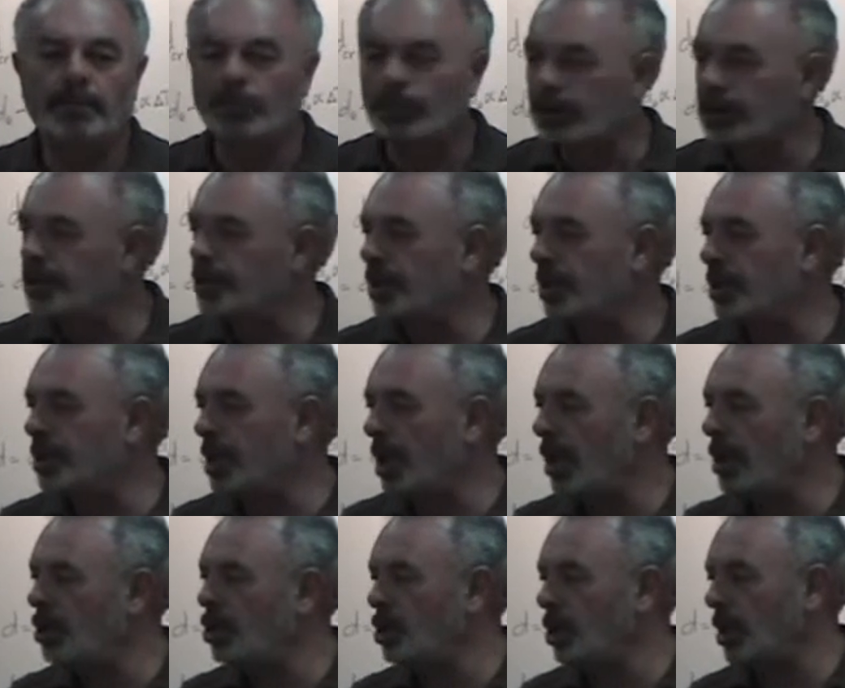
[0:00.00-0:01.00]

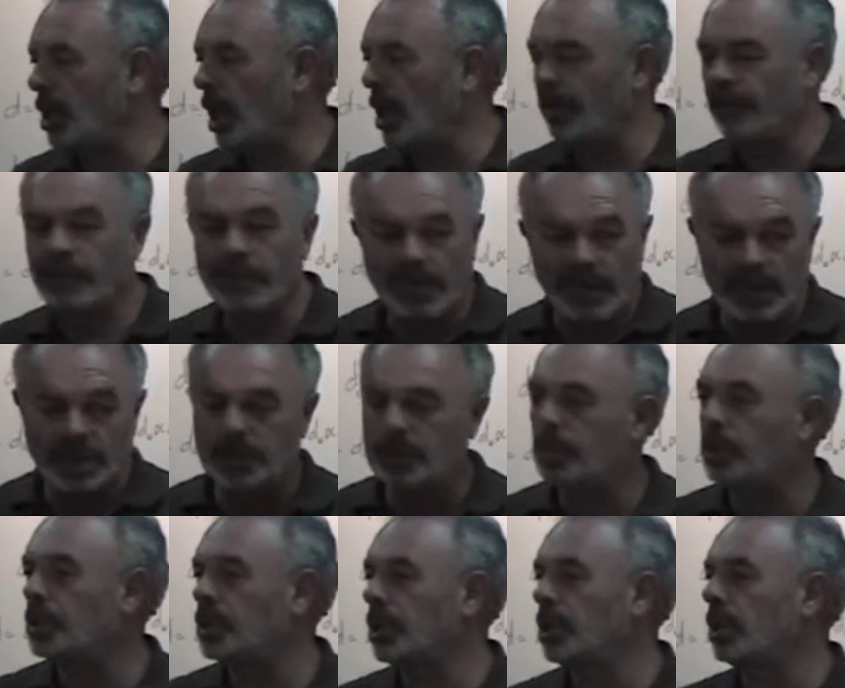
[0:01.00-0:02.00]
presentation of
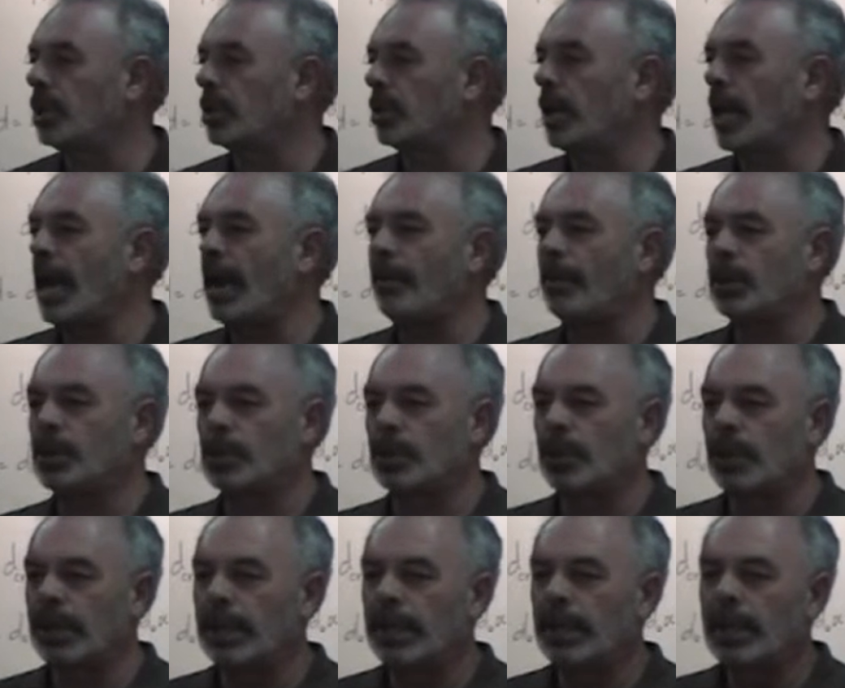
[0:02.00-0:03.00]
this particular
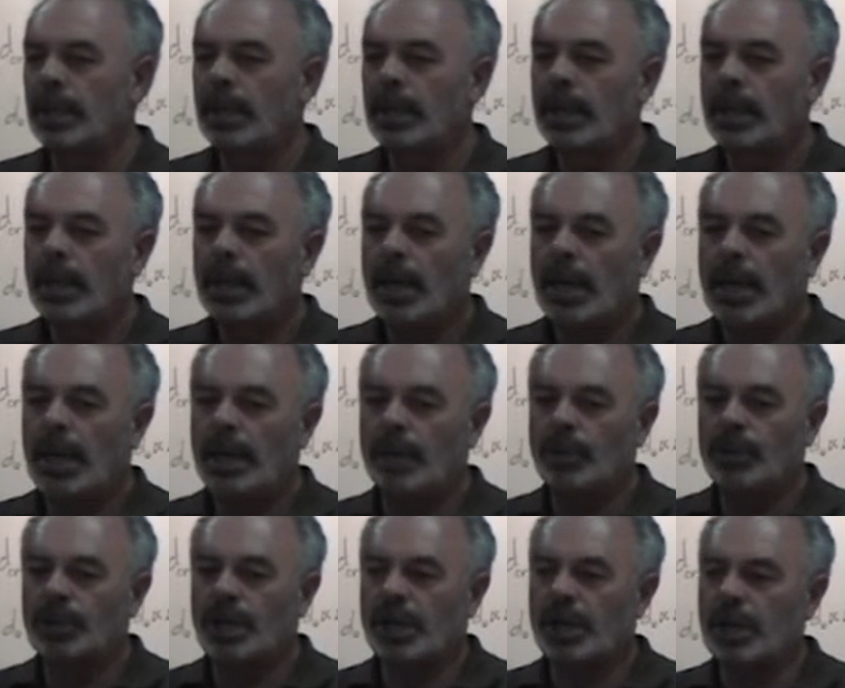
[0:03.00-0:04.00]
laboratory,
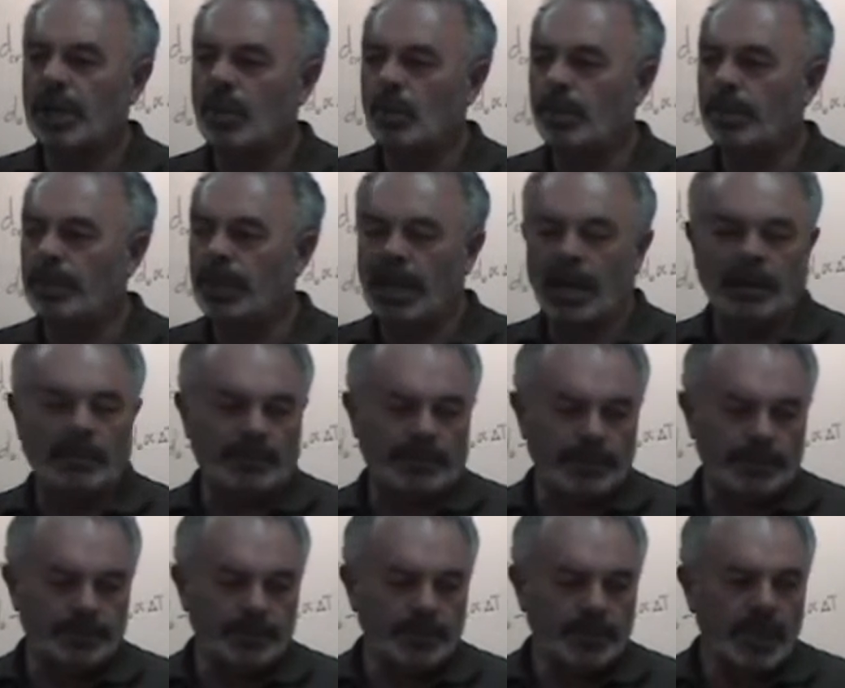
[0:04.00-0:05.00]
which I think will be
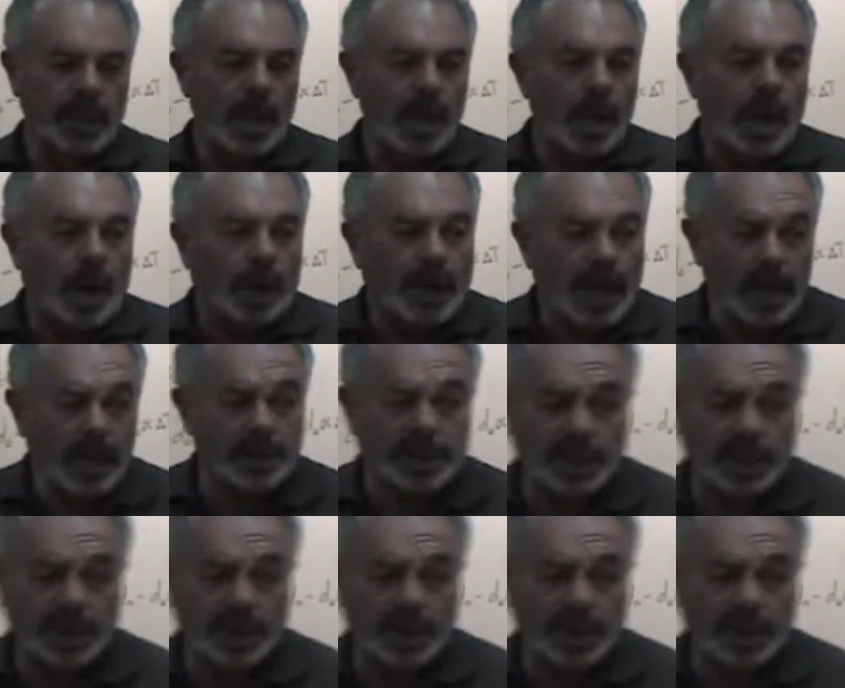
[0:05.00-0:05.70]
helpful. Okay,